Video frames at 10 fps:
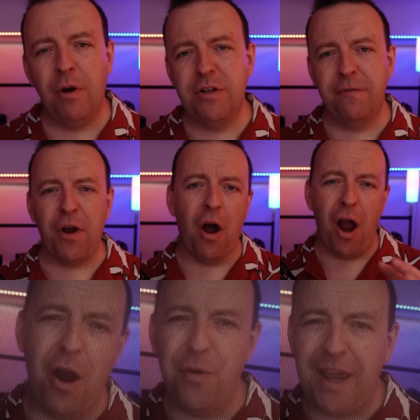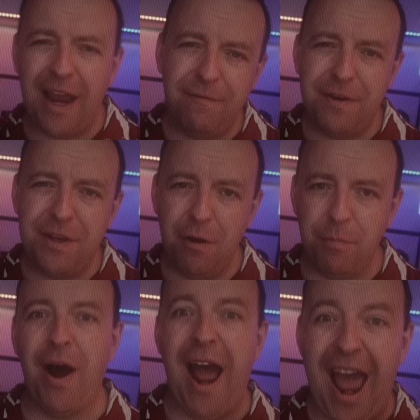Whereas if you've got okay video
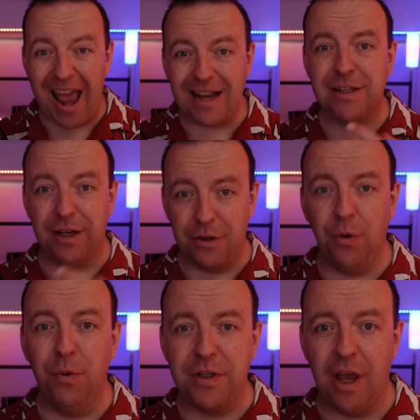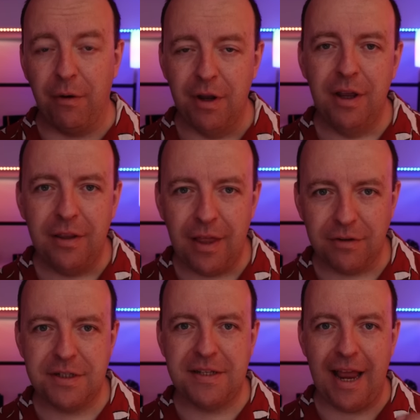but excellent audio, they'll
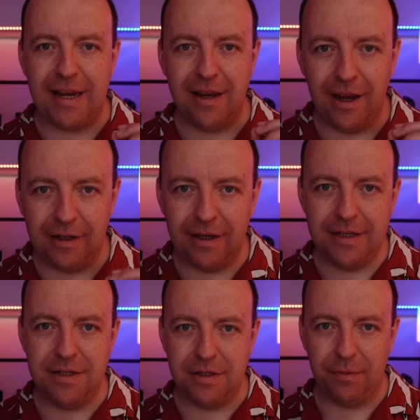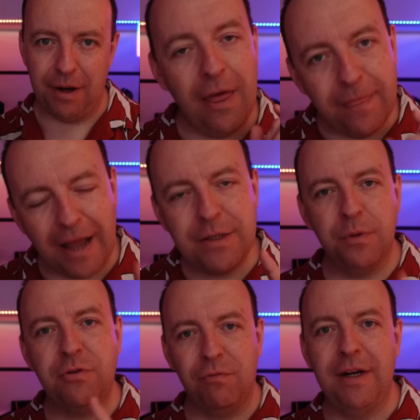stay and listen to it. And that's
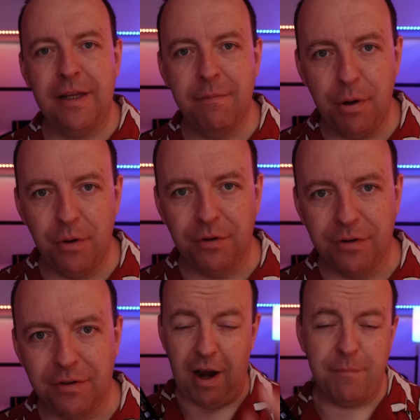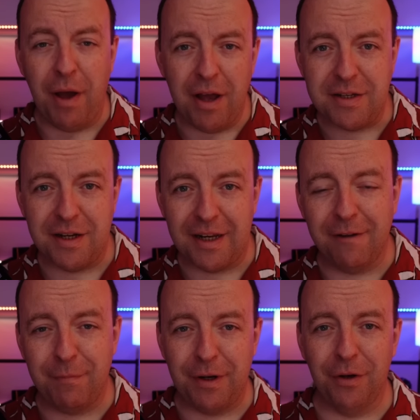what's really important. I personally
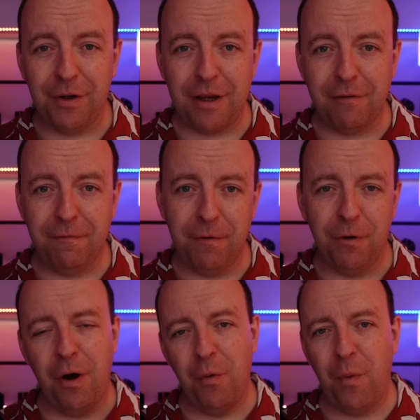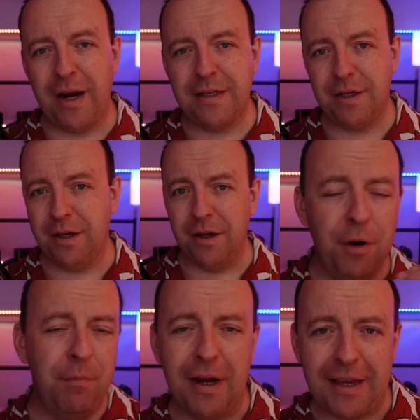have been looking for a way to
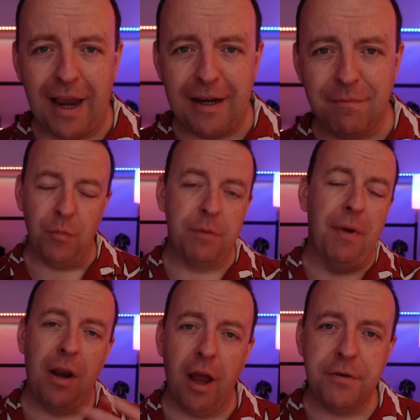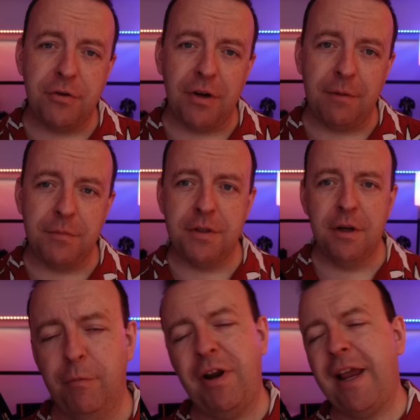up my game with my live streams,
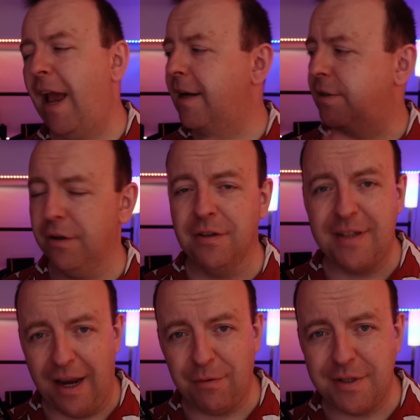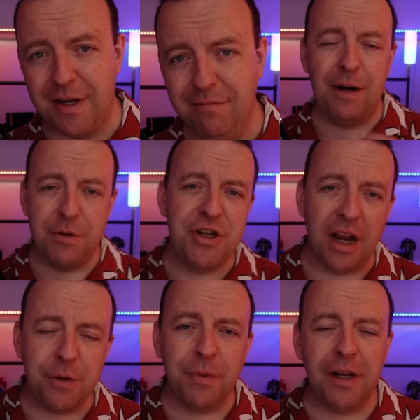for bringing external sounds in, and I was
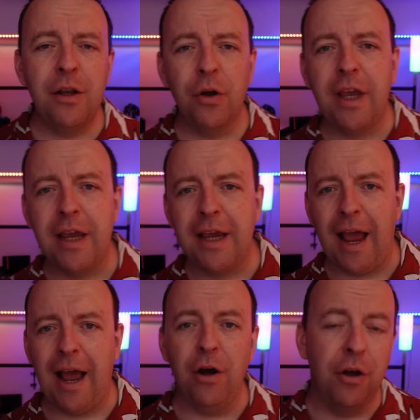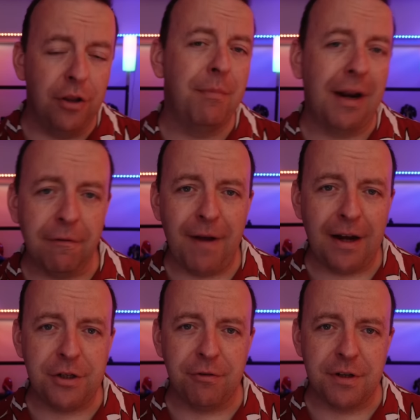genuinely looking at other
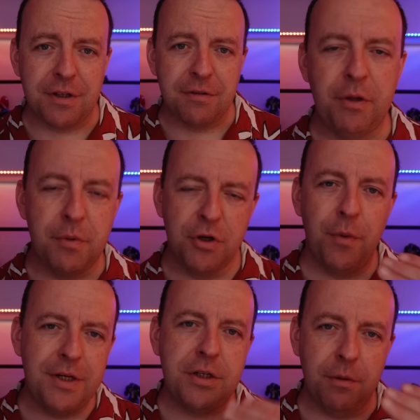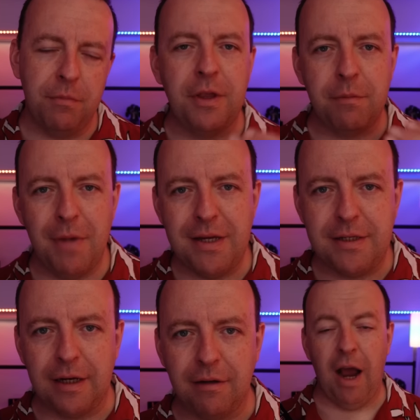manufacturers, but there was always something
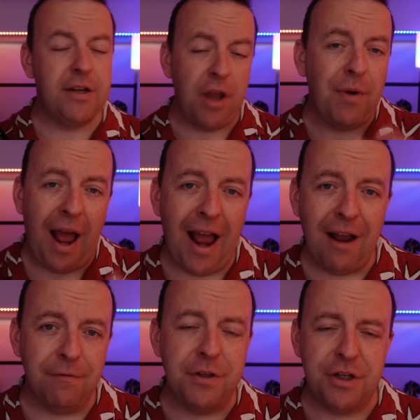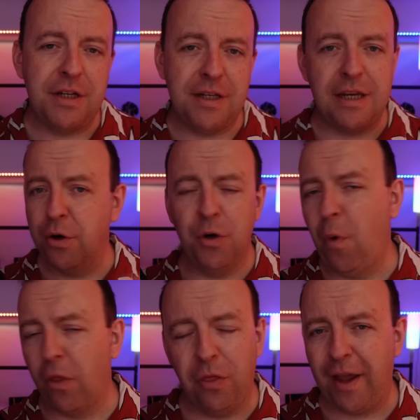missing. I don't have the G T Core
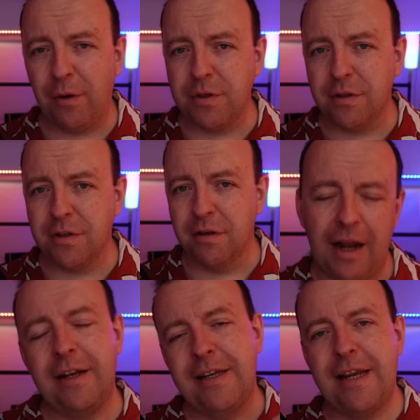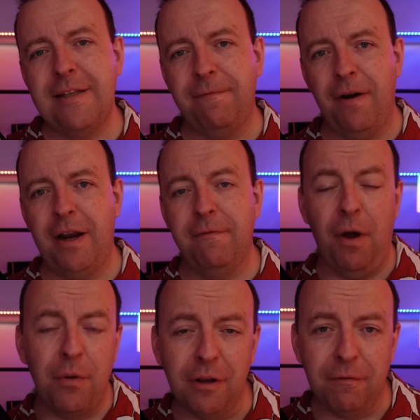one thousand, and I'd need to find
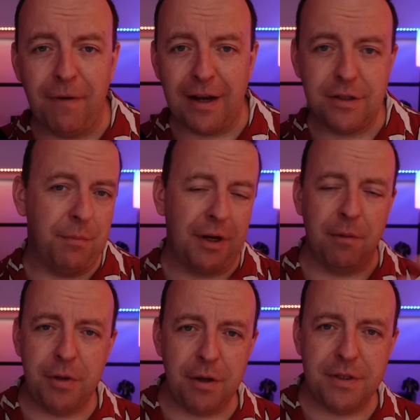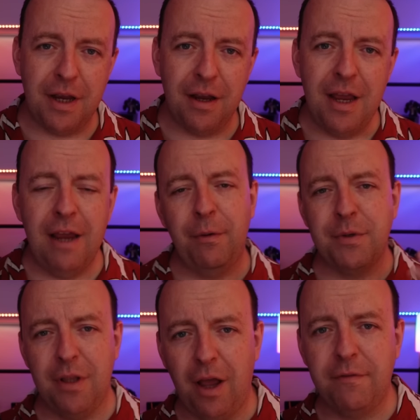vocal effects on my computer if I
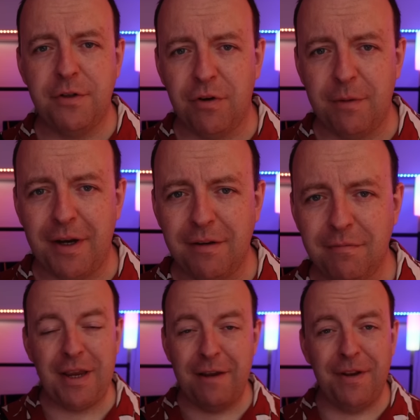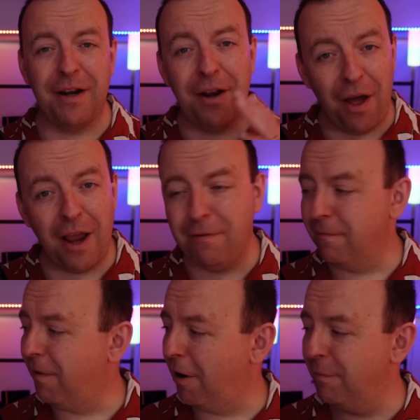was live streaming, but even in a live
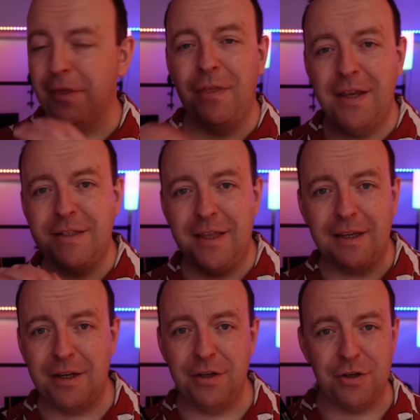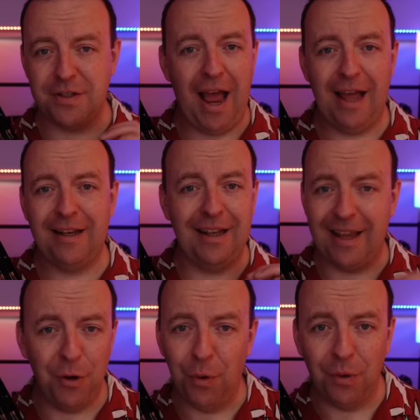environment, this thing can just handle
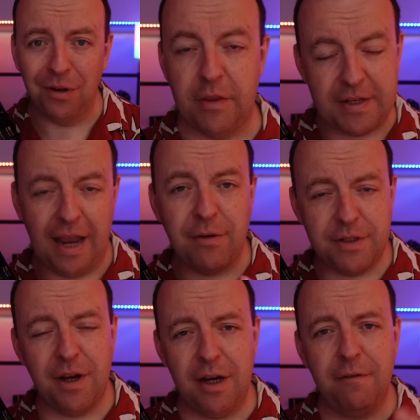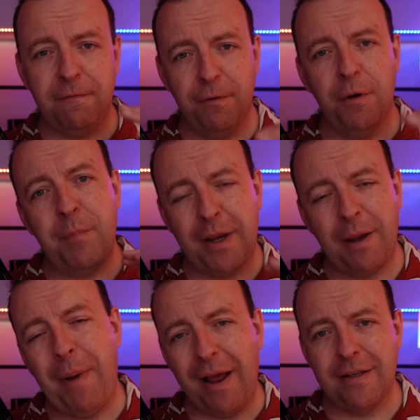it all. Now the downside for
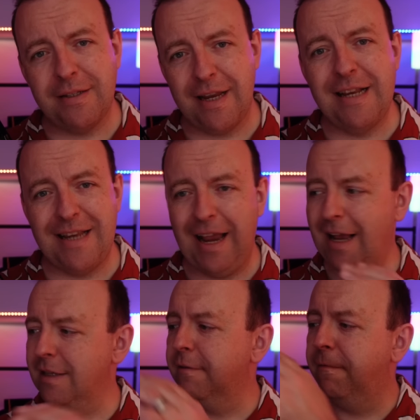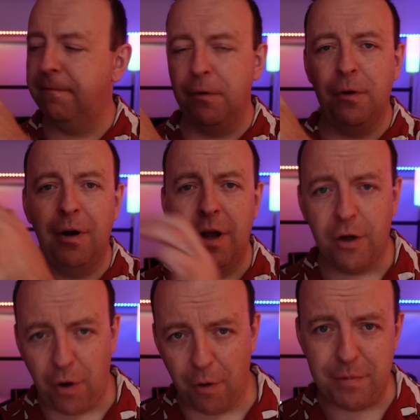bigger bands is it has four
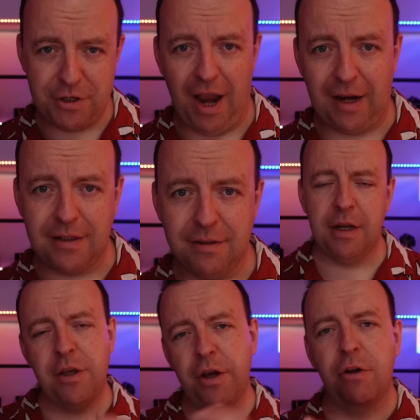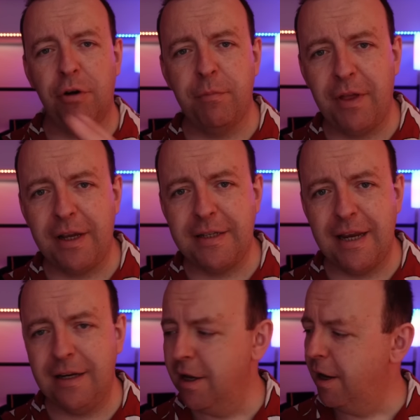combi jacks. Now you could group things
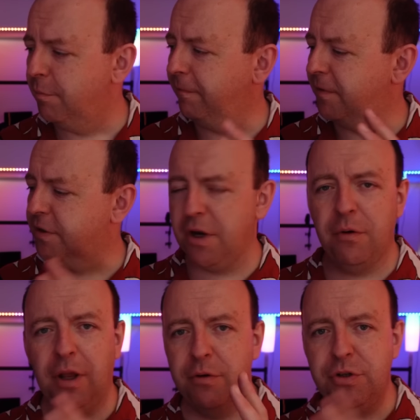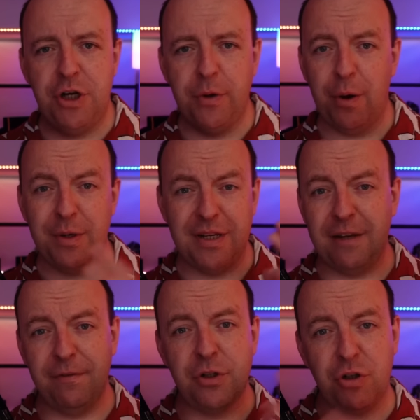in, but for solos, duos, and
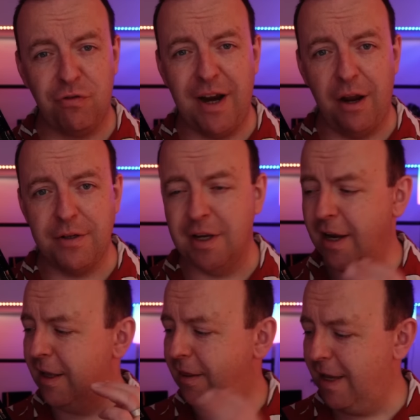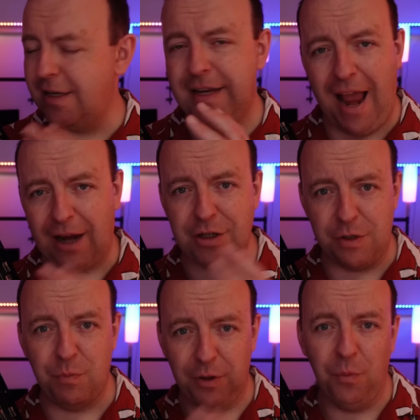even trios, this actually
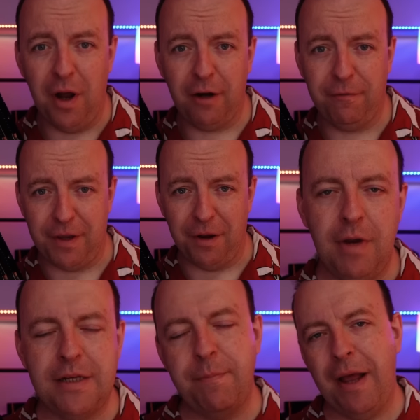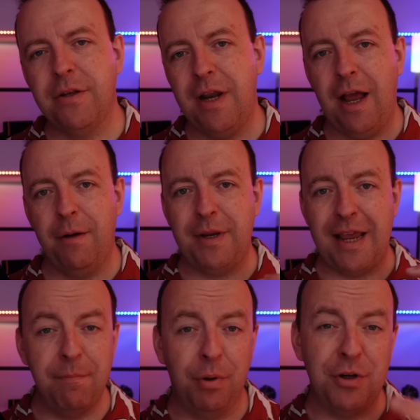will work for you. It depends on how many
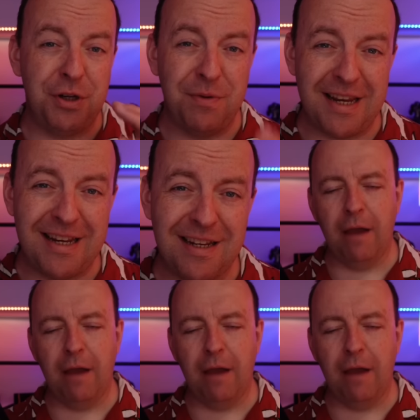inputs you need.